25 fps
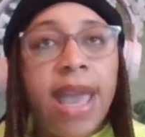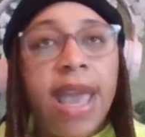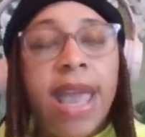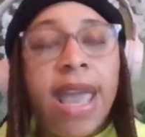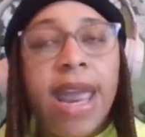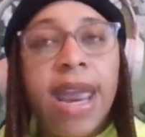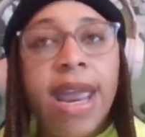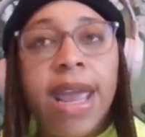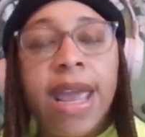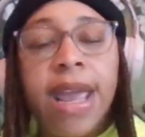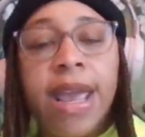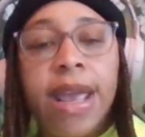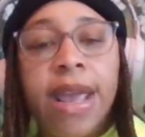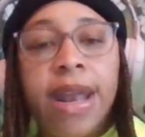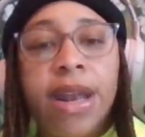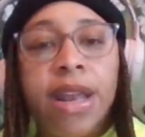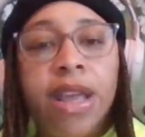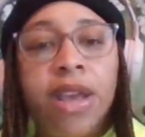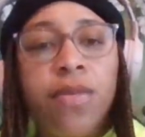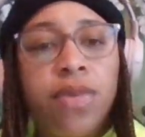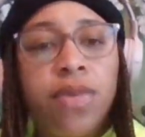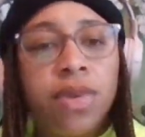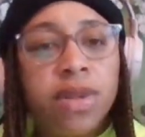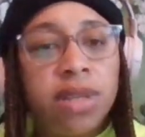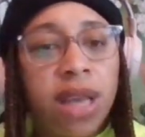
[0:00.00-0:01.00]
And
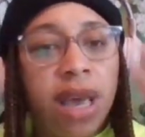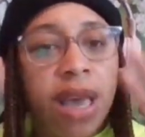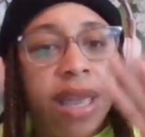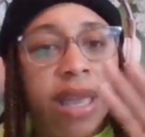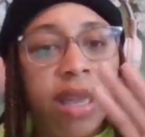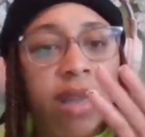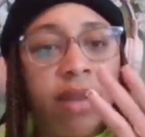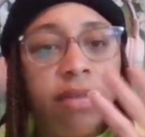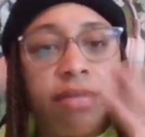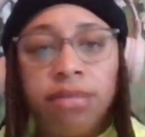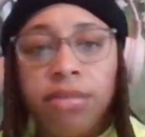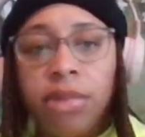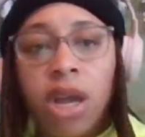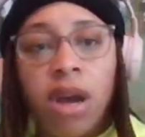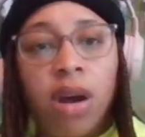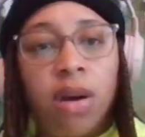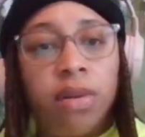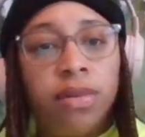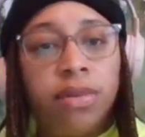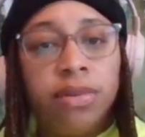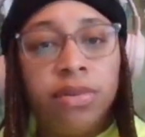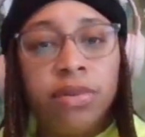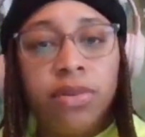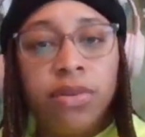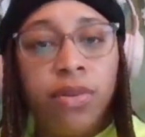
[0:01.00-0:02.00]
it was like, no,
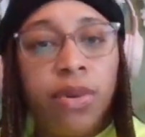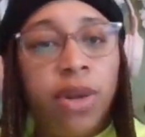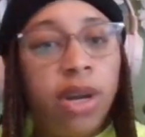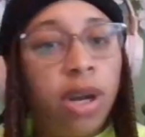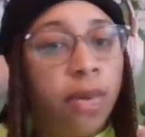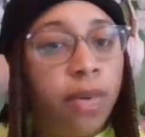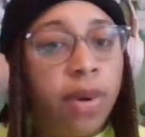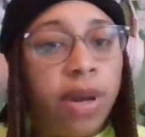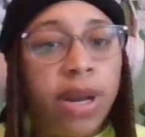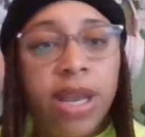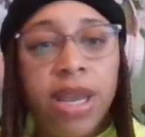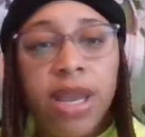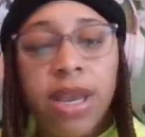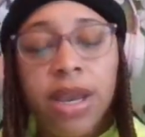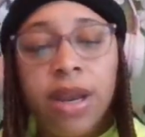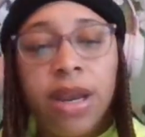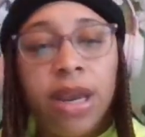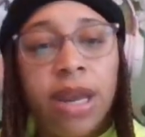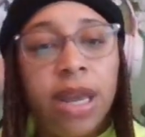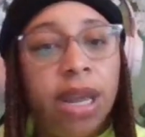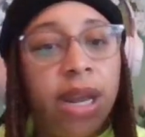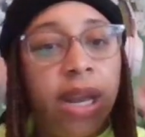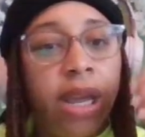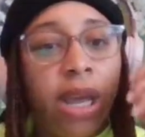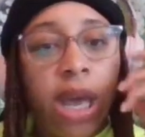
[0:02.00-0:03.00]
we don't want to hear
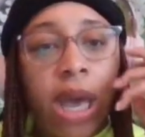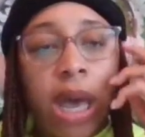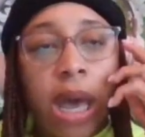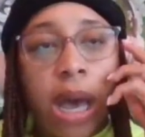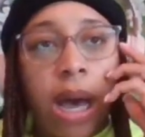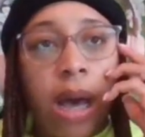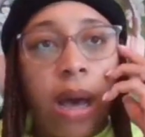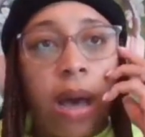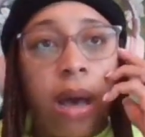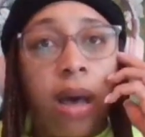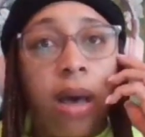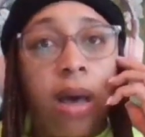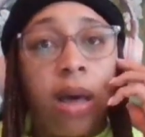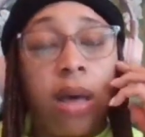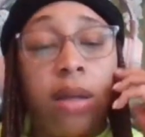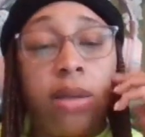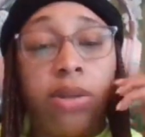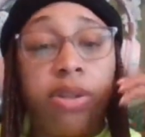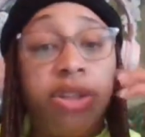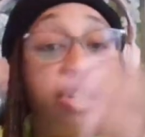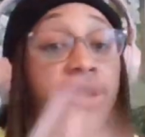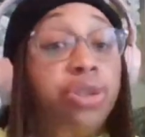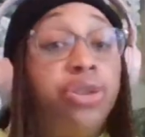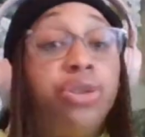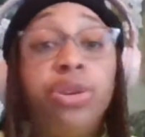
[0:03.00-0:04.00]
it.
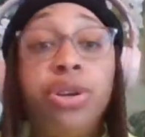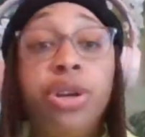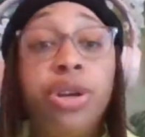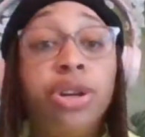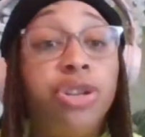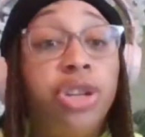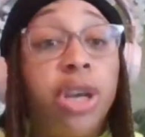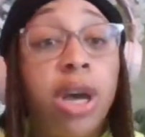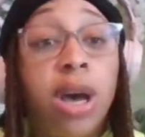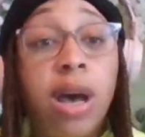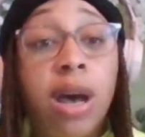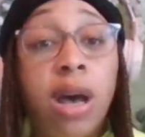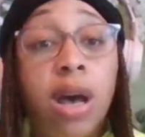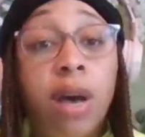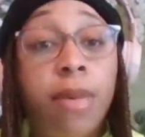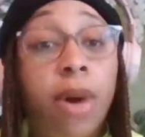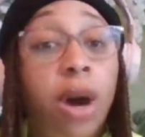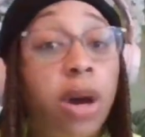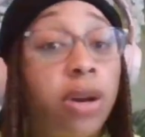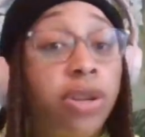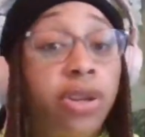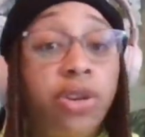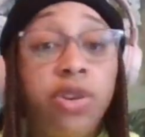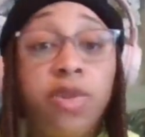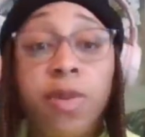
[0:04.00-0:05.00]
Just do your job.
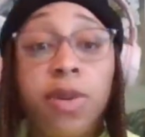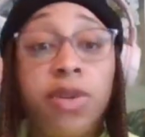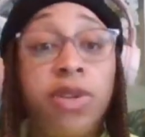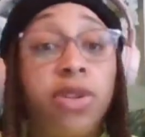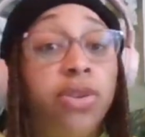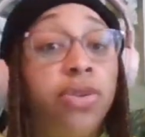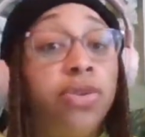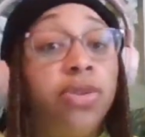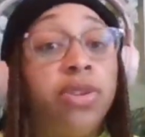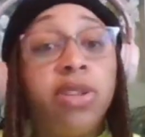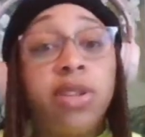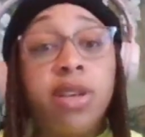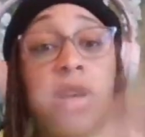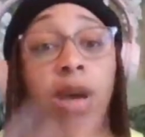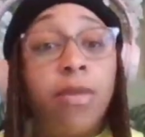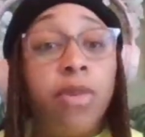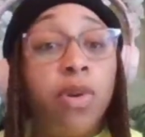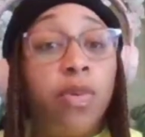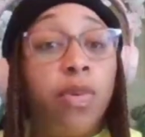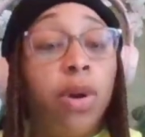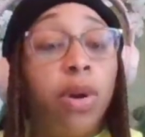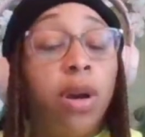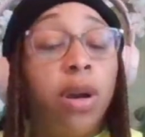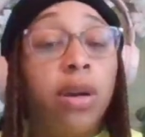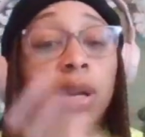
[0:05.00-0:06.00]
All you're supposed to do is just come to
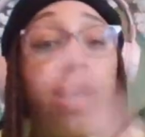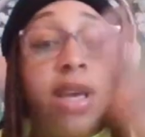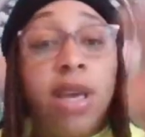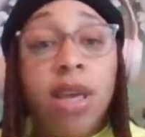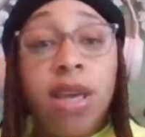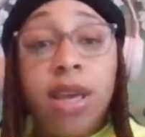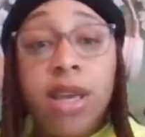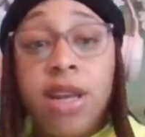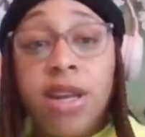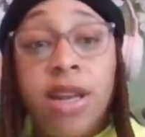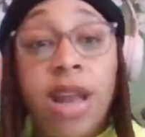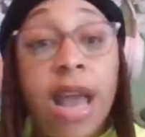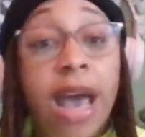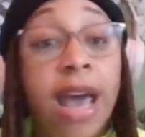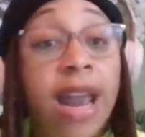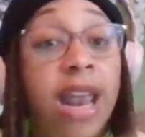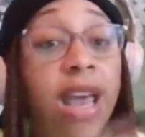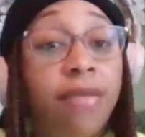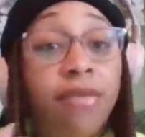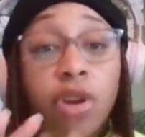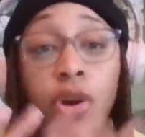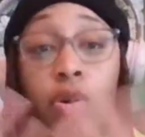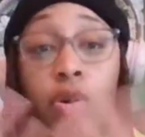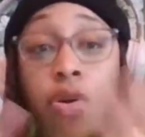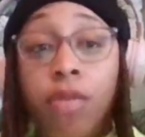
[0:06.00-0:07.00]
work, not
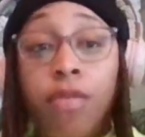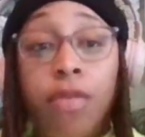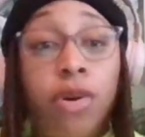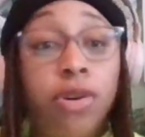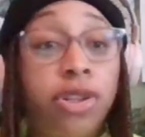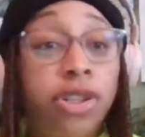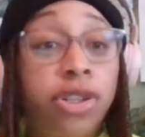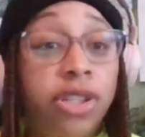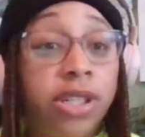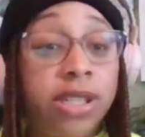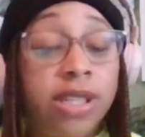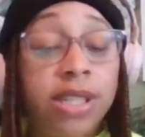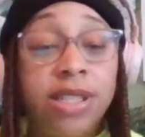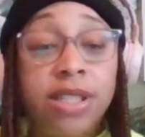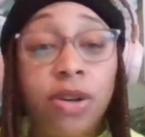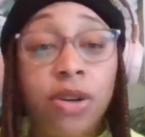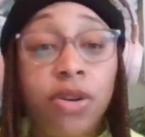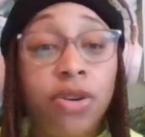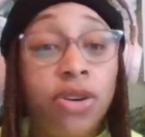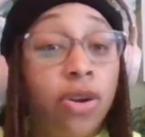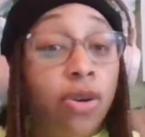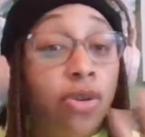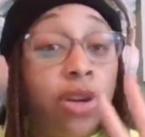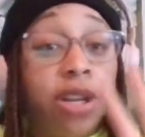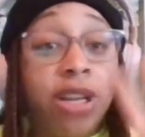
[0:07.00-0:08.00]
have no emotions or
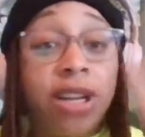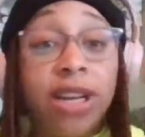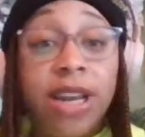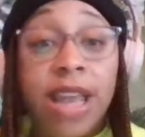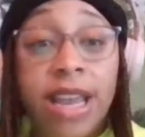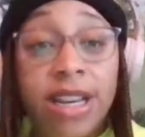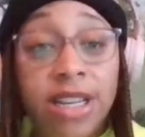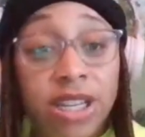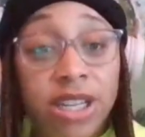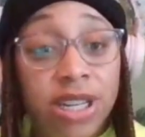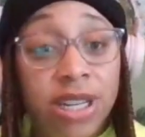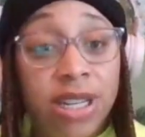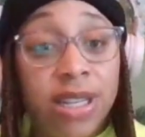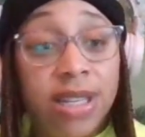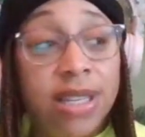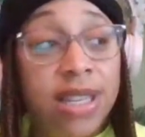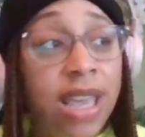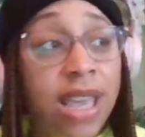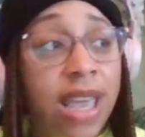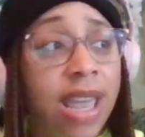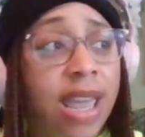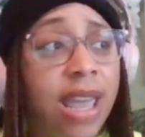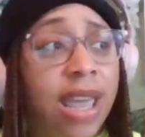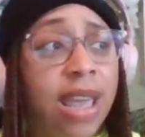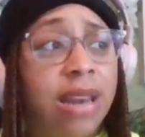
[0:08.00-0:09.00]
no connections,
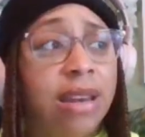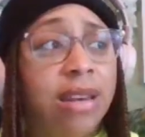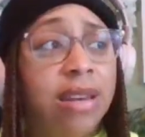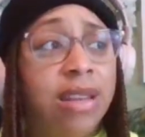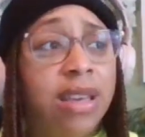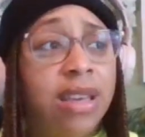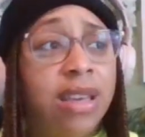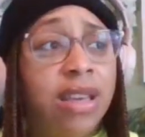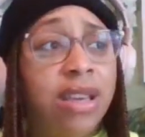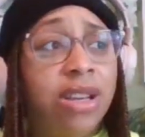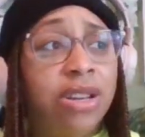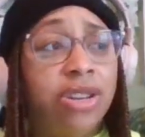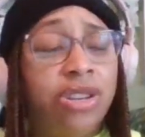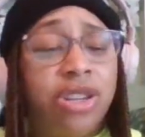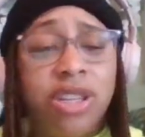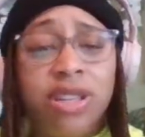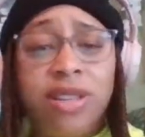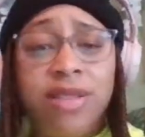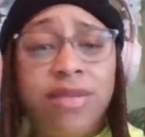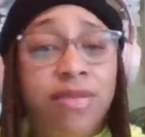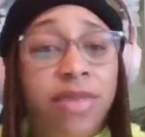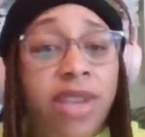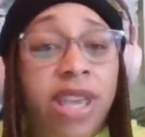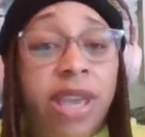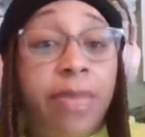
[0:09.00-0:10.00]
and
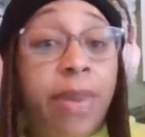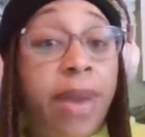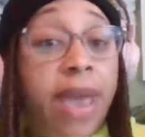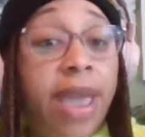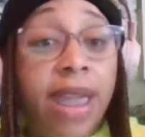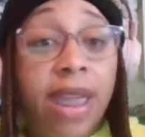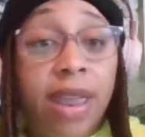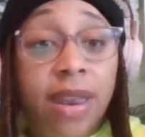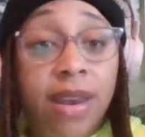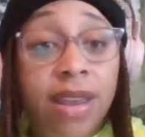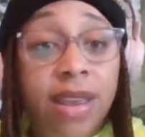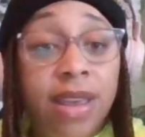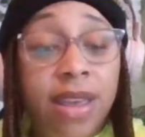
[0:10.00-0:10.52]
just get paid.